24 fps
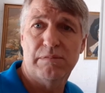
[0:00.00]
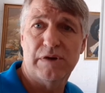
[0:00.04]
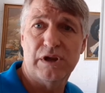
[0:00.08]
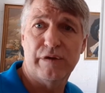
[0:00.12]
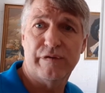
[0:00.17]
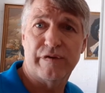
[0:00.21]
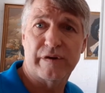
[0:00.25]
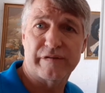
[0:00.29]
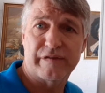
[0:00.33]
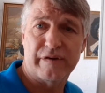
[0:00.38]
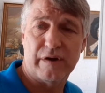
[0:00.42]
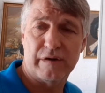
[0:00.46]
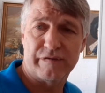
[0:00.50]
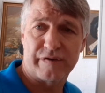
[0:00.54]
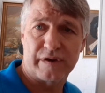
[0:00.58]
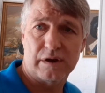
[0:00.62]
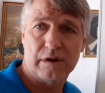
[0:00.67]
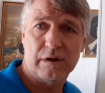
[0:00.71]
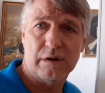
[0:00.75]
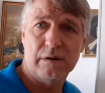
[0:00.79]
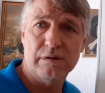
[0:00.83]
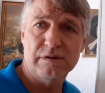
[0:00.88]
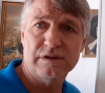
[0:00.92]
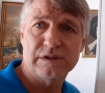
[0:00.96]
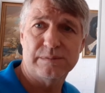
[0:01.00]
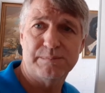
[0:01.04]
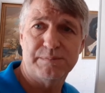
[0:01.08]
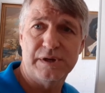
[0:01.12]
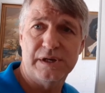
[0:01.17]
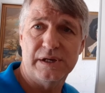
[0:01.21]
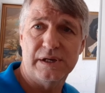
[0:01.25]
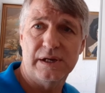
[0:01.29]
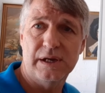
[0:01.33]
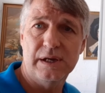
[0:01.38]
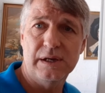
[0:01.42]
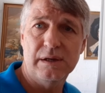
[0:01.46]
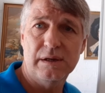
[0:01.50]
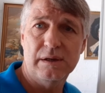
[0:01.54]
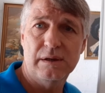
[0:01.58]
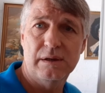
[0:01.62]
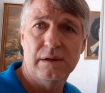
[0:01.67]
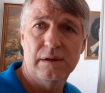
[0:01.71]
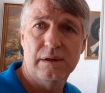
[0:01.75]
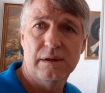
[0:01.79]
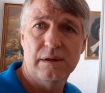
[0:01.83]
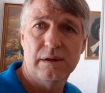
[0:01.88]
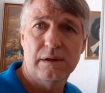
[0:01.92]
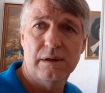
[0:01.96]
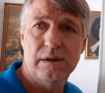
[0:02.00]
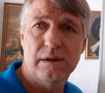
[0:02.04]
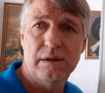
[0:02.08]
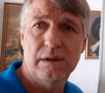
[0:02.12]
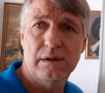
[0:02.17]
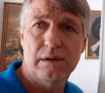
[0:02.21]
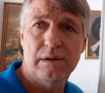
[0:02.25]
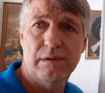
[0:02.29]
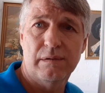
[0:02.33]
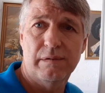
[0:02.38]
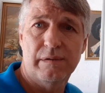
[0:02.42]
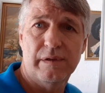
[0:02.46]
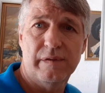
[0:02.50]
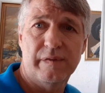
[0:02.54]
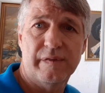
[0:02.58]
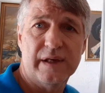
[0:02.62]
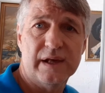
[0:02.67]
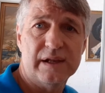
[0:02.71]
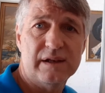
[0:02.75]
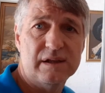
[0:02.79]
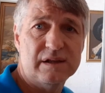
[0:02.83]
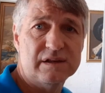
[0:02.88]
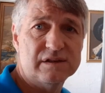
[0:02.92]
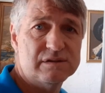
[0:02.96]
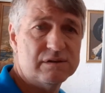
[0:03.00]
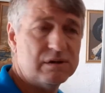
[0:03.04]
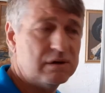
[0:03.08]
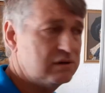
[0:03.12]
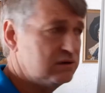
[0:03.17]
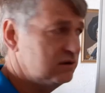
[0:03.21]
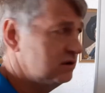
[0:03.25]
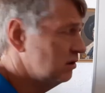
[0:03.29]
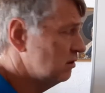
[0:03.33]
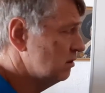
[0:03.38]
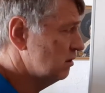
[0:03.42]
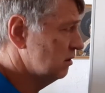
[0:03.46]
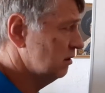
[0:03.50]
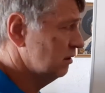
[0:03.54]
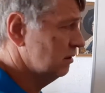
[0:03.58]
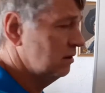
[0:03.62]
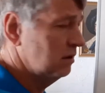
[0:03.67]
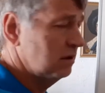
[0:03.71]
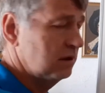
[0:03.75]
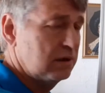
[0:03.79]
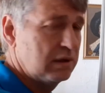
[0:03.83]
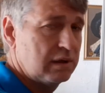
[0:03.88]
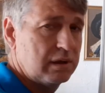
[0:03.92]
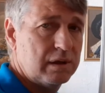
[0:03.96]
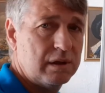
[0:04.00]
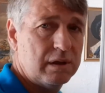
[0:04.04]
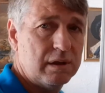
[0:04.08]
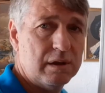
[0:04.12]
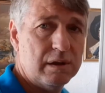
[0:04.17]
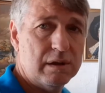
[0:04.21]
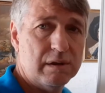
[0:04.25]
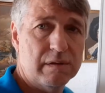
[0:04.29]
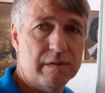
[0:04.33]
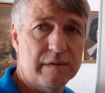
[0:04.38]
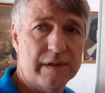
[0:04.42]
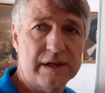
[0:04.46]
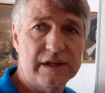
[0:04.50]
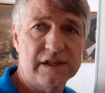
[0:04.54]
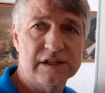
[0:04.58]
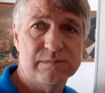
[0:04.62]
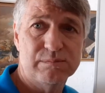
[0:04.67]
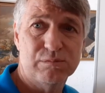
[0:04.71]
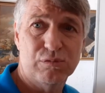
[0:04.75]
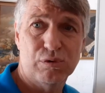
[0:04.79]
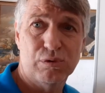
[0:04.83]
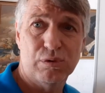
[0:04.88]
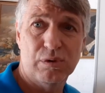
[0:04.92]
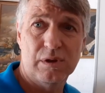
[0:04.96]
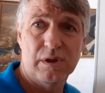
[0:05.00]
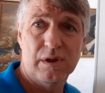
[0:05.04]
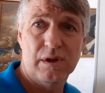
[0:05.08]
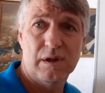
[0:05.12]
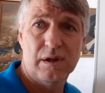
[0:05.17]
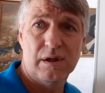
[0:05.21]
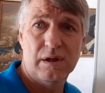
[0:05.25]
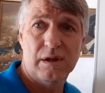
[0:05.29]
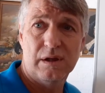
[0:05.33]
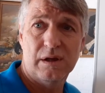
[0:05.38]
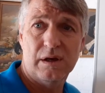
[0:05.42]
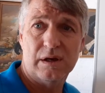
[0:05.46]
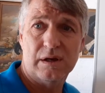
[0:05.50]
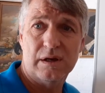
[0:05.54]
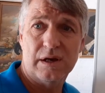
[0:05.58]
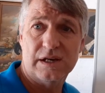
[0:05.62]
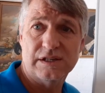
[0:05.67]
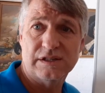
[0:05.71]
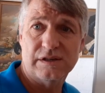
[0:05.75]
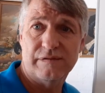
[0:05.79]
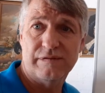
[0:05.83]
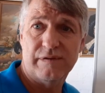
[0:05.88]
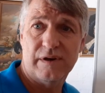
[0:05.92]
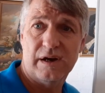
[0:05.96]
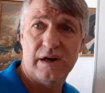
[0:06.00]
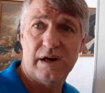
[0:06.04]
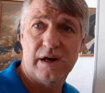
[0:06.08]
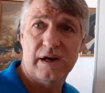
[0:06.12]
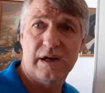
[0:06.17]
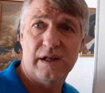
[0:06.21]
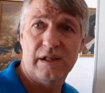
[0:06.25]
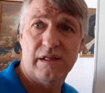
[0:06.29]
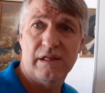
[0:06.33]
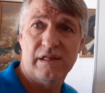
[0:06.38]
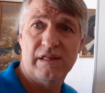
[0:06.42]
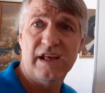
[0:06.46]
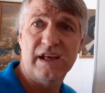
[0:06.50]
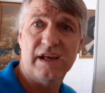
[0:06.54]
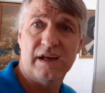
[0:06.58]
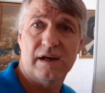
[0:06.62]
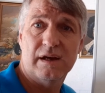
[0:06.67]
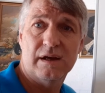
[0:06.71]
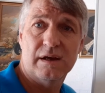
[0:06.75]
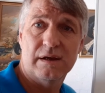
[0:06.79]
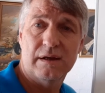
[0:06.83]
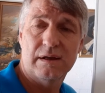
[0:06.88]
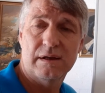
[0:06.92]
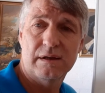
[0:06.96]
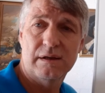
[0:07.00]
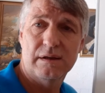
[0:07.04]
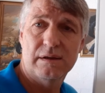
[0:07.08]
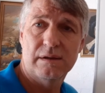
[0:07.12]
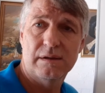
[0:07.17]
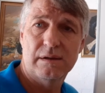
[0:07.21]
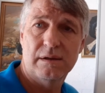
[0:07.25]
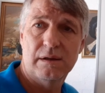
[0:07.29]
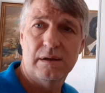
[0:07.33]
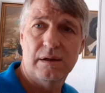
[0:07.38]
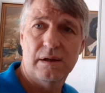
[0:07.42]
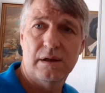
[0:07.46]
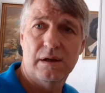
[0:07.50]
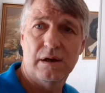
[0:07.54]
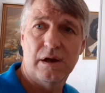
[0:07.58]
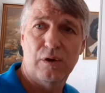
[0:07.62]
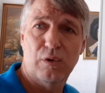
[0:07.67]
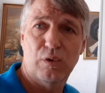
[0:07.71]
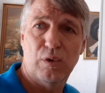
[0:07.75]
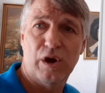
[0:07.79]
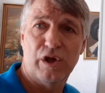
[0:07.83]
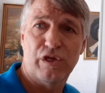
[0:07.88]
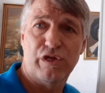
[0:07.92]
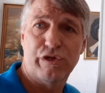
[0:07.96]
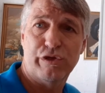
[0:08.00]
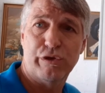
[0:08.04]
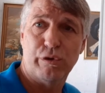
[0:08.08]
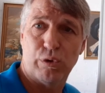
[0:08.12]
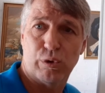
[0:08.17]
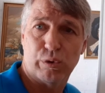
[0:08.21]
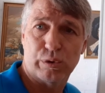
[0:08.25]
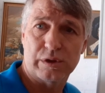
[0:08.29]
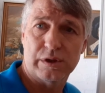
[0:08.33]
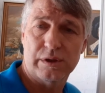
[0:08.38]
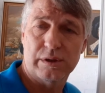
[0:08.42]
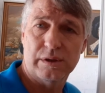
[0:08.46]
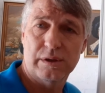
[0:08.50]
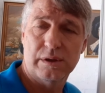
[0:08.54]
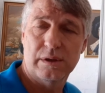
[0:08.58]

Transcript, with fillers: But if you're Afrikaans speaking, then that is not dog. That is more a case of I think or I thought.